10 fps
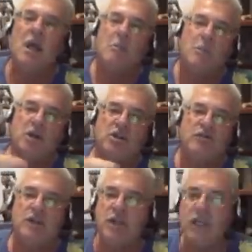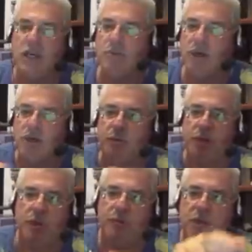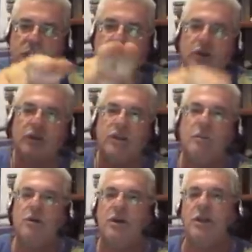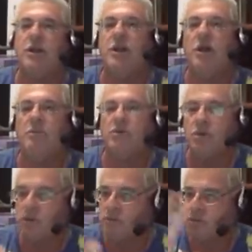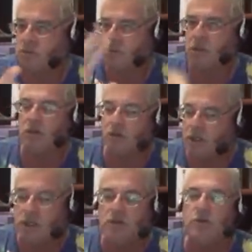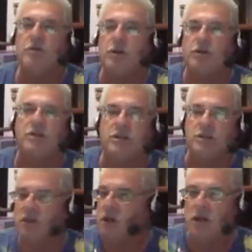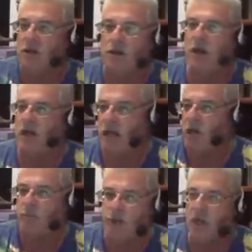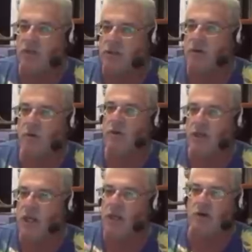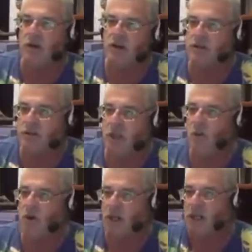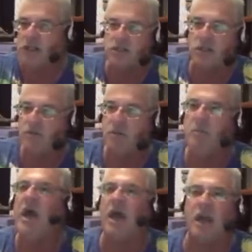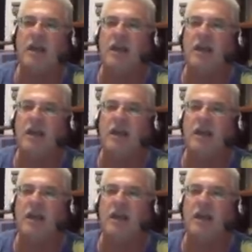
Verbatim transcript: much of it, again, by the people that thought they were in the club, so you know, don't get too close because they're not helping us. They're only angry because they want to get something back.